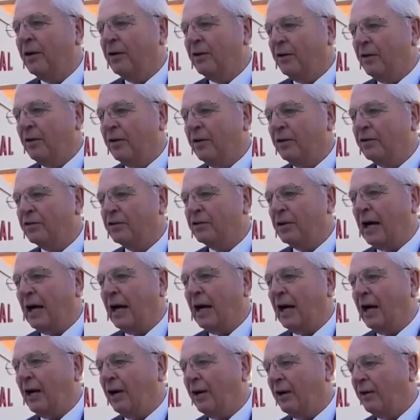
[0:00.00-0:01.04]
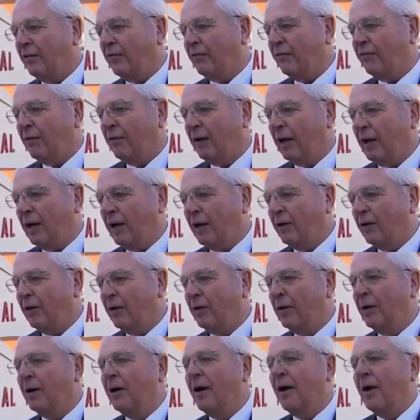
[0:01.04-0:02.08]
to the style and
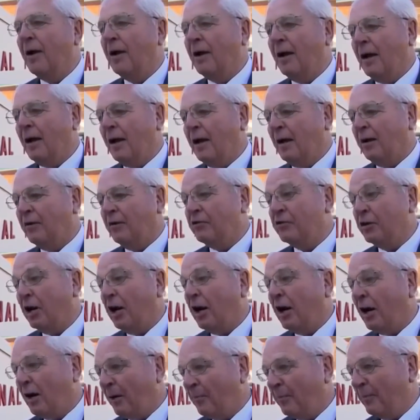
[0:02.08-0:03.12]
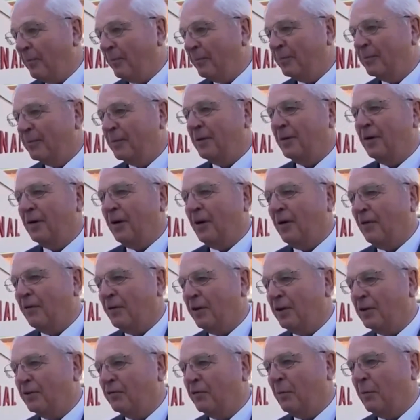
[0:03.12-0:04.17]
flow and charm of
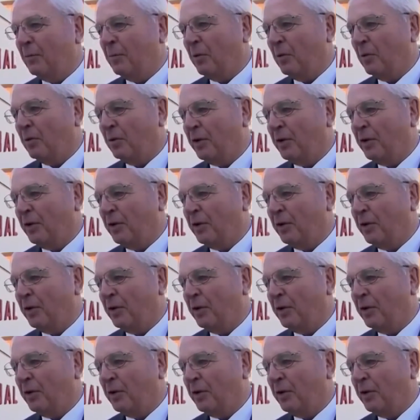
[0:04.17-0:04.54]
his football